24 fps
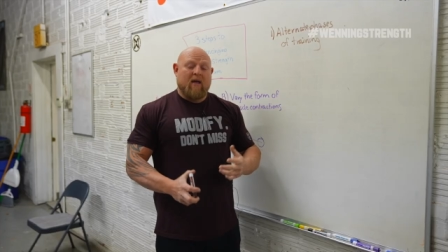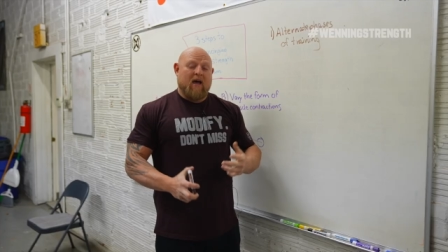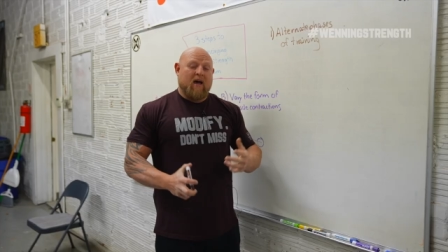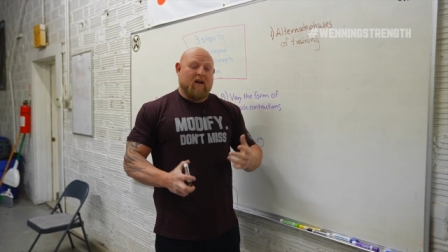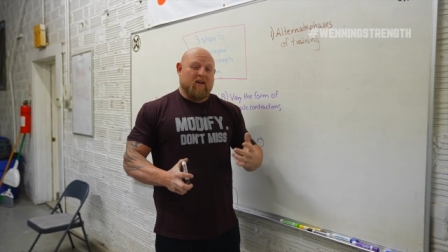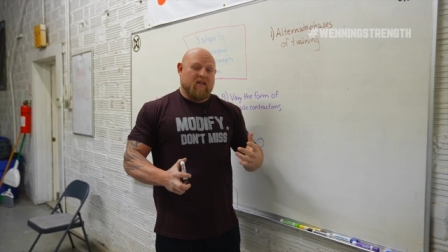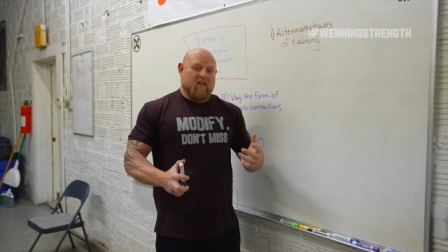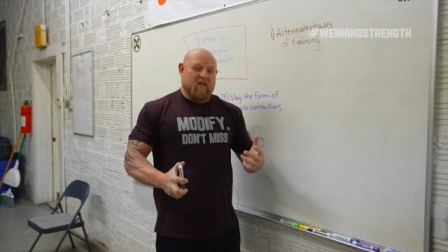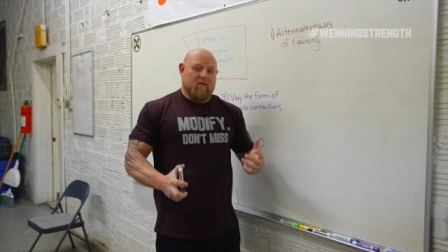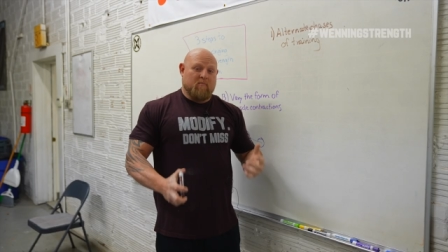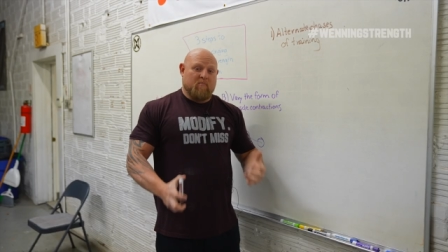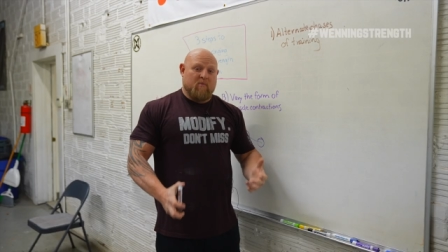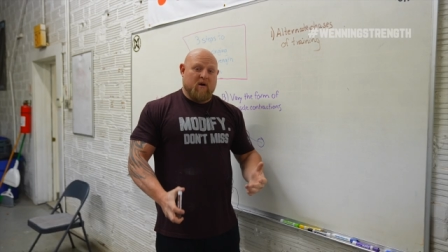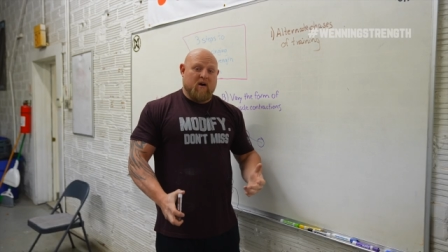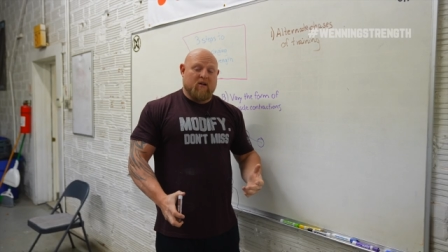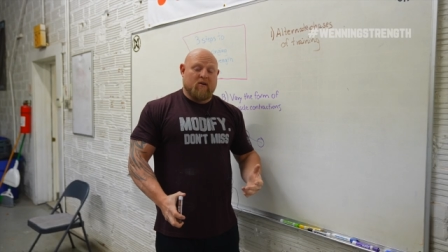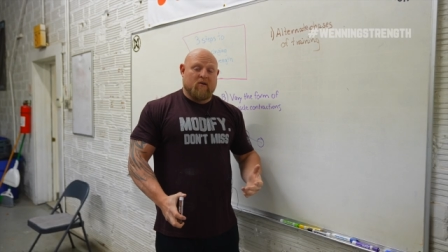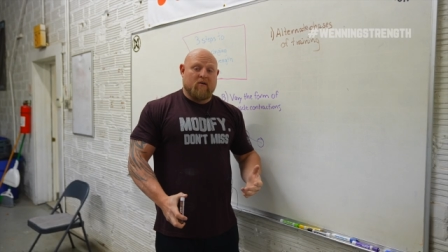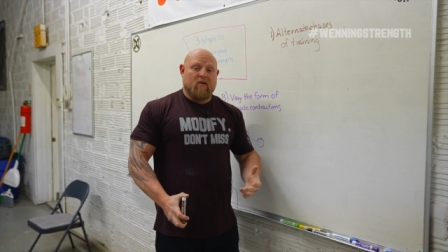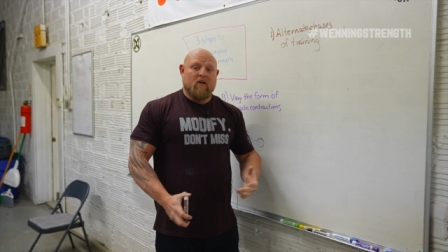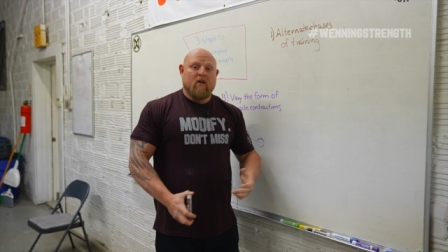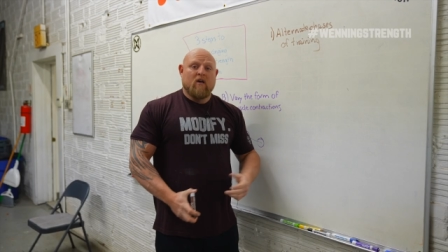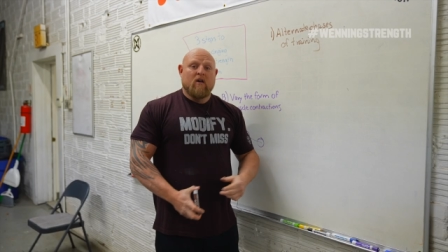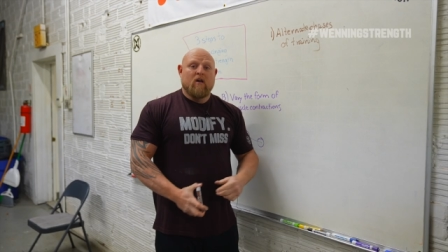how to get
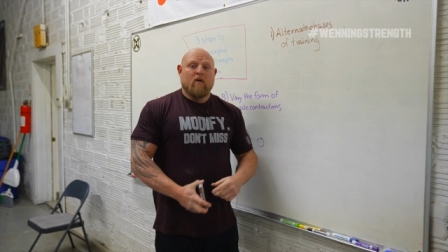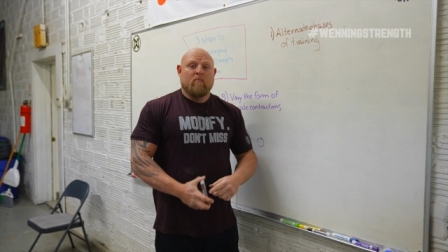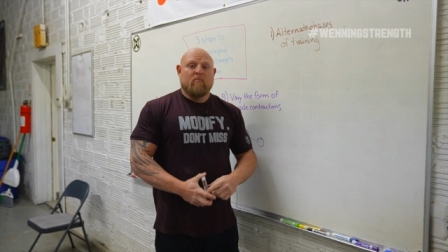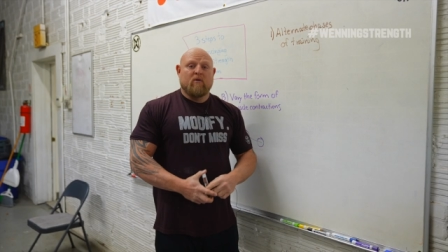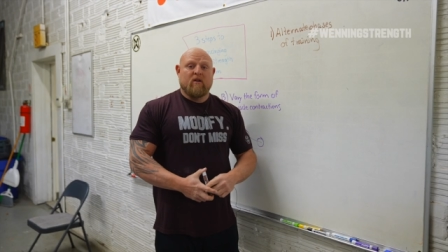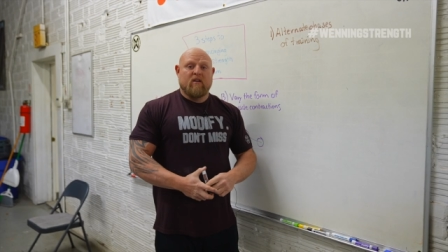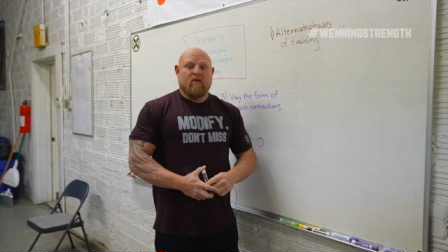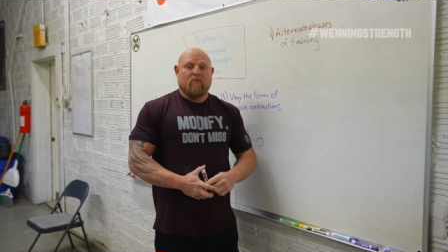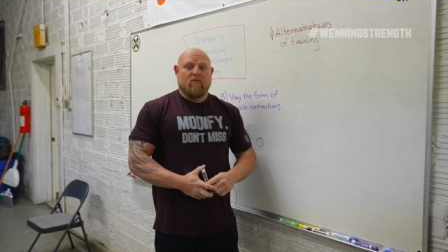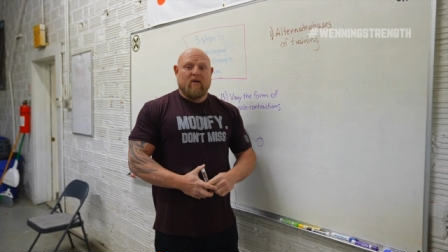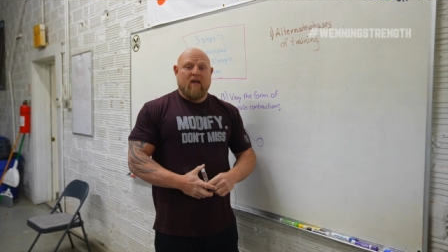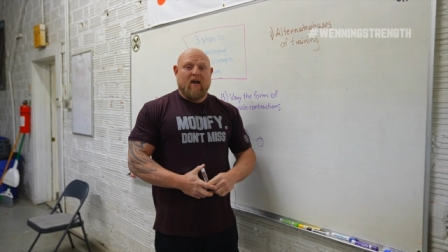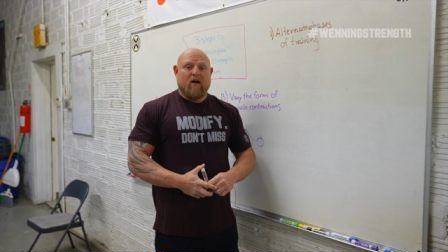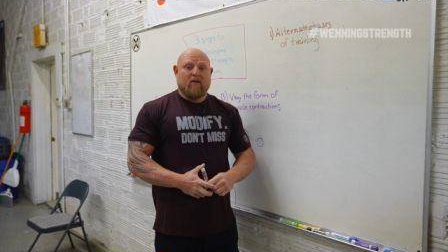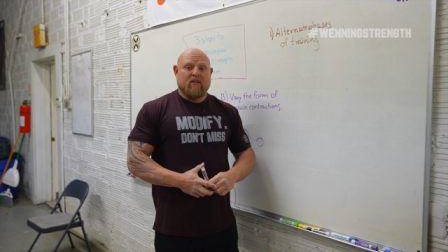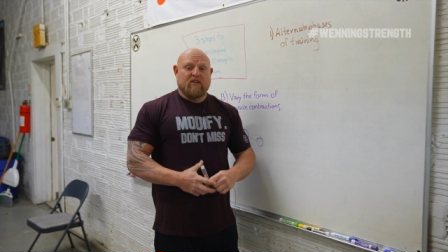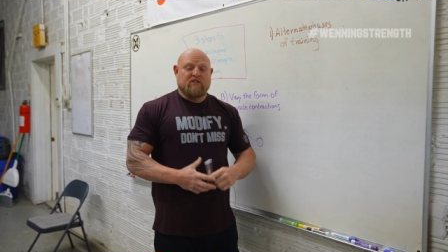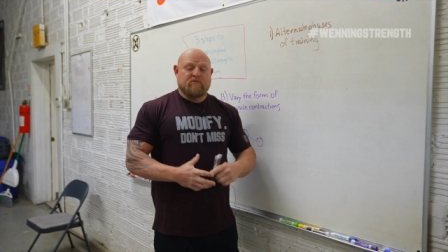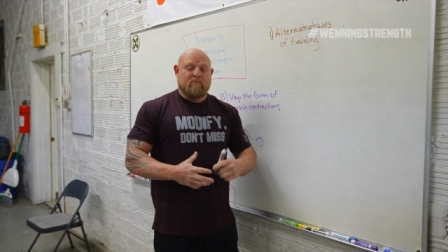better, but in reality,